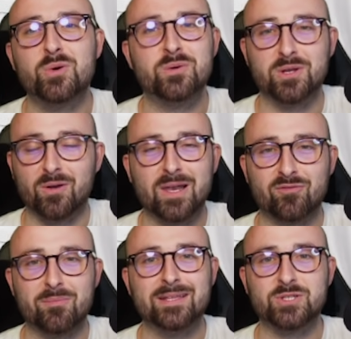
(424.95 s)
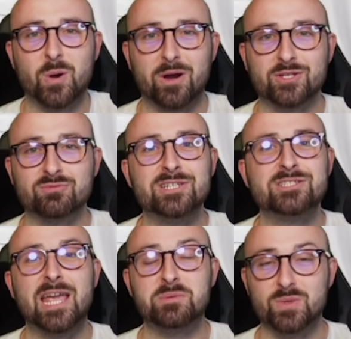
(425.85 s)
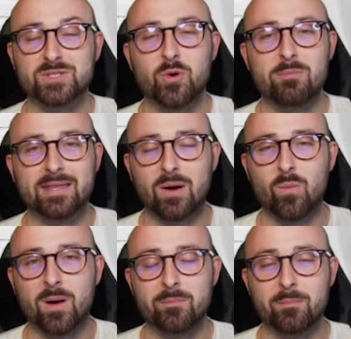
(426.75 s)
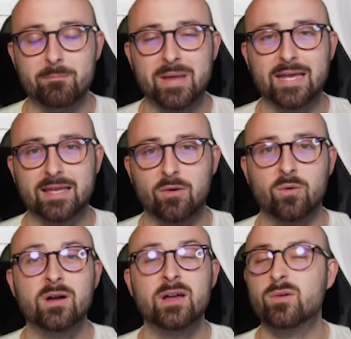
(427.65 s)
you would have got Livramento, whereas Reece James, we saw, made that 1 minute or